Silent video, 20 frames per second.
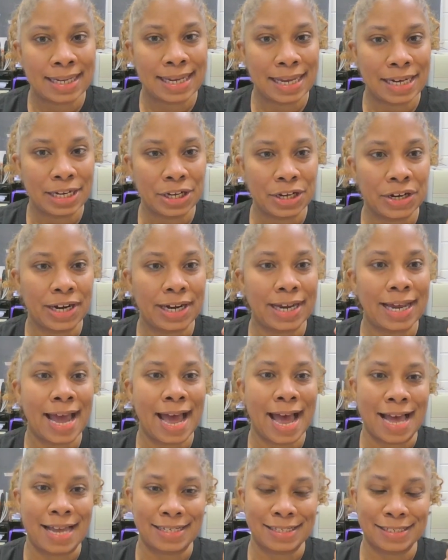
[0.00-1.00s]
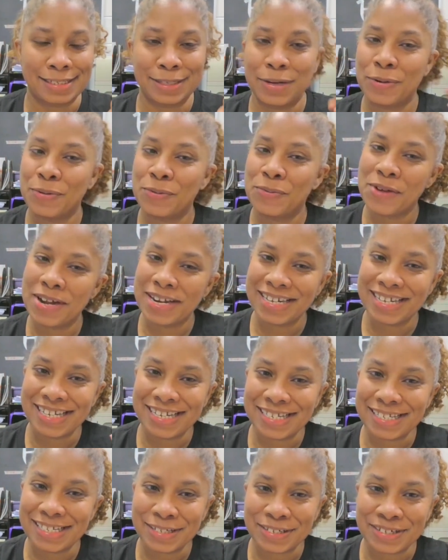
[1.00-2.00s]
Katie Couric asked, what
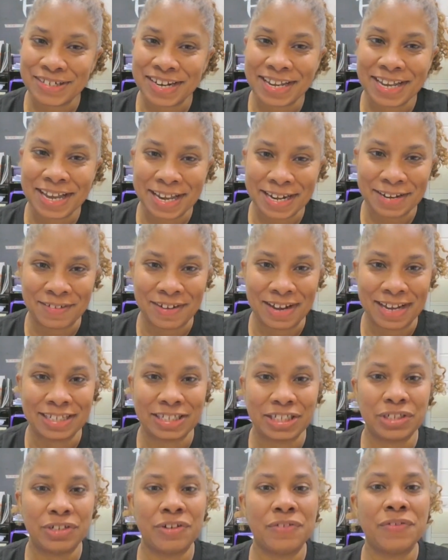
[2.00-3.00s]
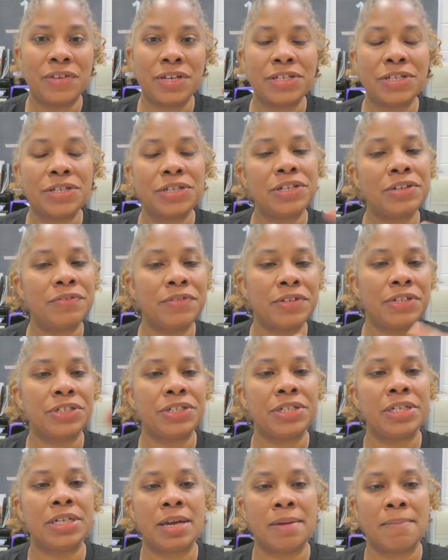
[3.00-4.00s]
is internet anyway? She reveals her
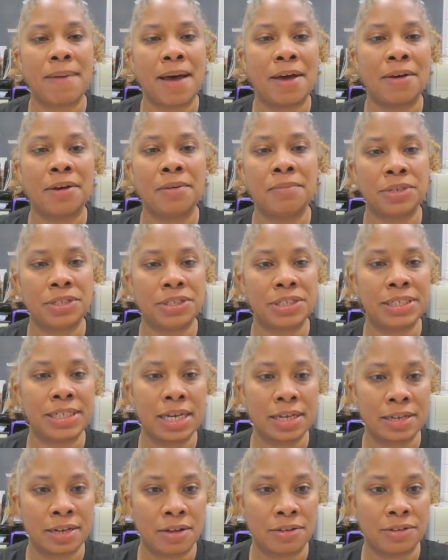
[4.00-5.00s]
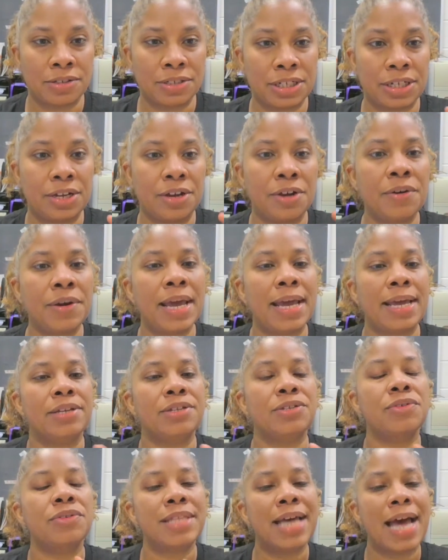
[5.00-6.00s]
confusion about emerging technology. Okay,
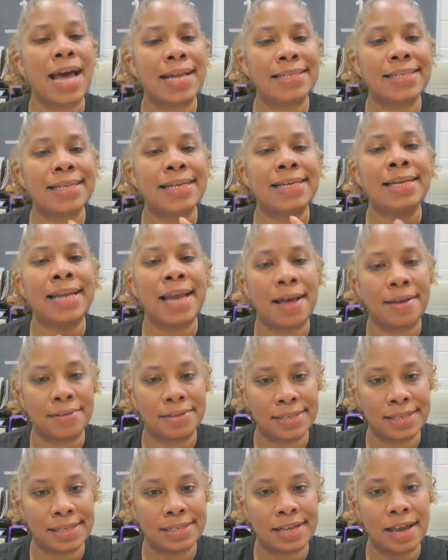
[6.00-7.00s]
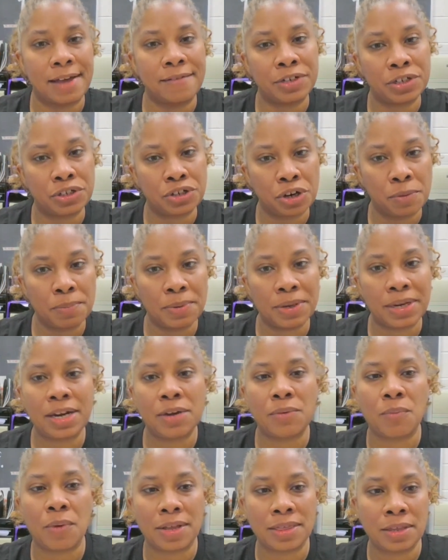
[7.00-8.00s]
so that's analysis. I've
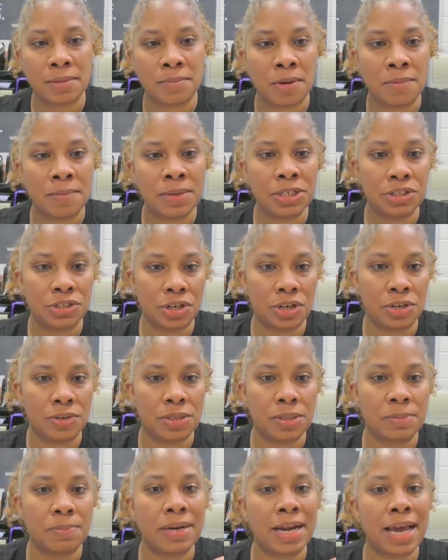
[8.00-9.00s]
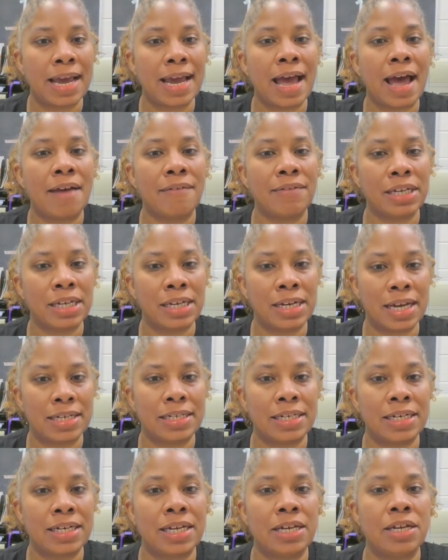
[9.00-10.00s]
interpreted what the moment shows, but I haven't
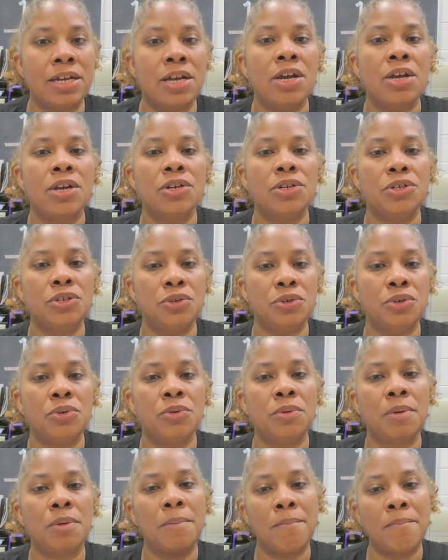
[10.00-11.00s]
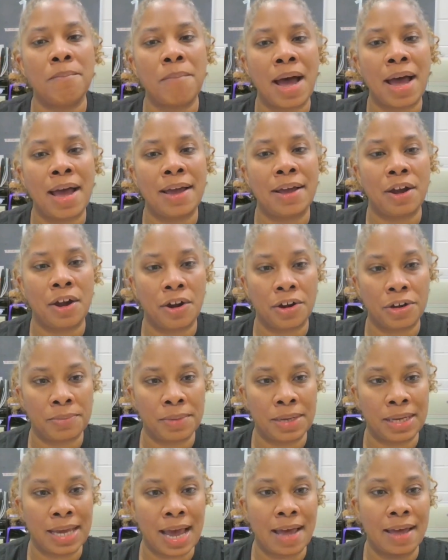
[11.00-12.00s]
connected it to my
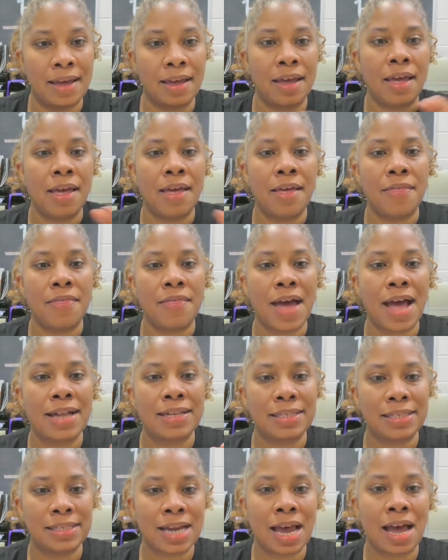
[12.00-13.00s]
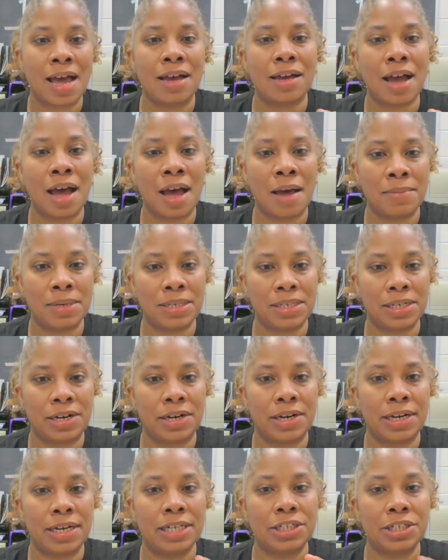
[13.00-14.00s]
argument yet. That's not
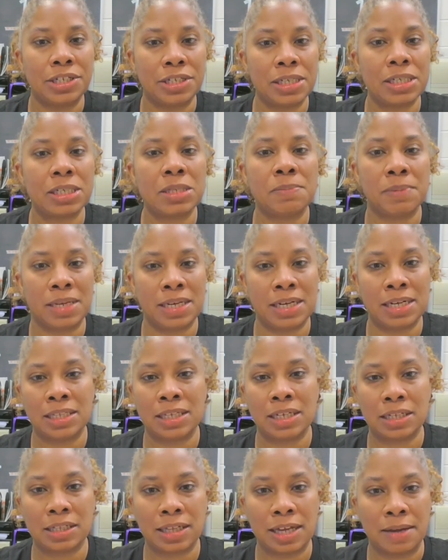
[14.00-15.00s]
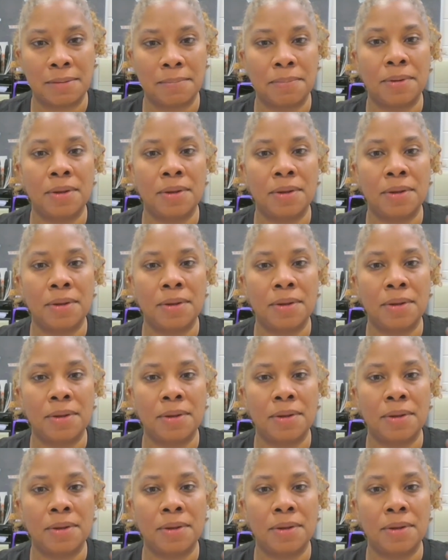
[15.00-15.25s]
commentary. It's just explaining the clip.